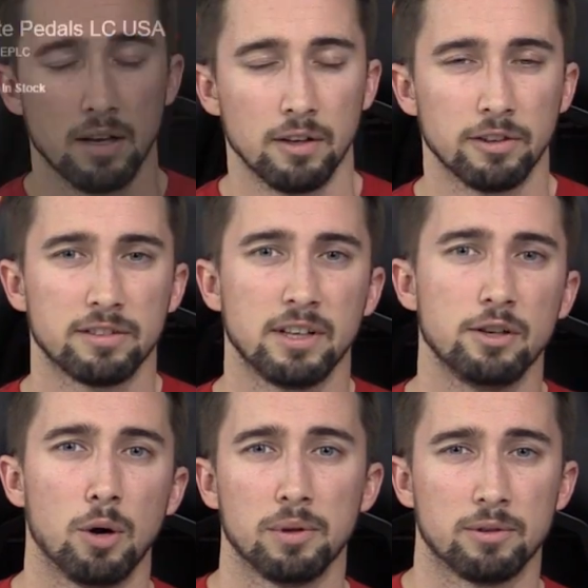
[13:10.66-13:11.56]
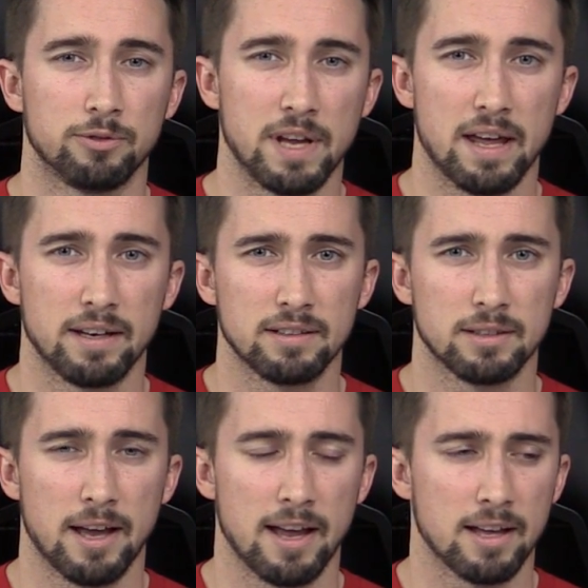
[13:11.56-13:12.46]
So let's say you go with the Fanatics,
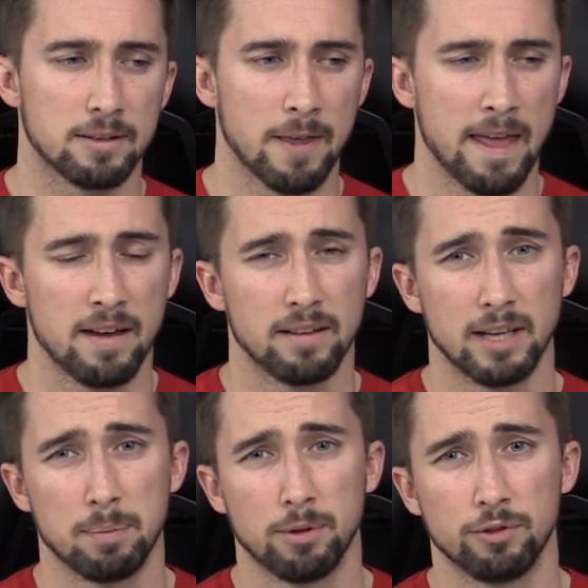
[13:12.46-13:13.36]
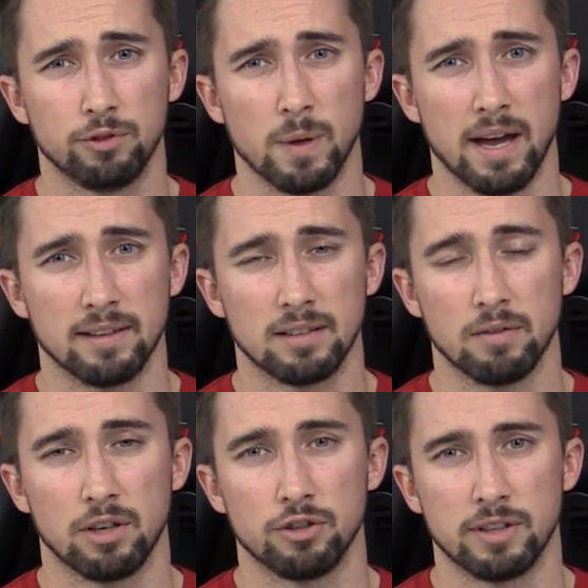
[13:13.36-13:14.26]
and that puts you at
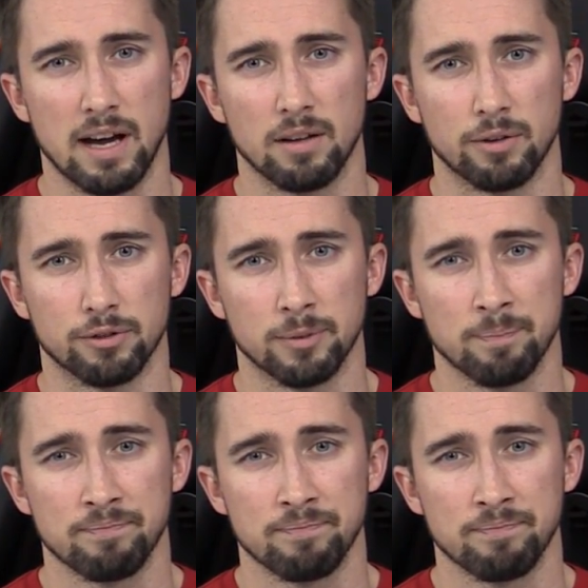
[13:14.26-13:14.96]
$700.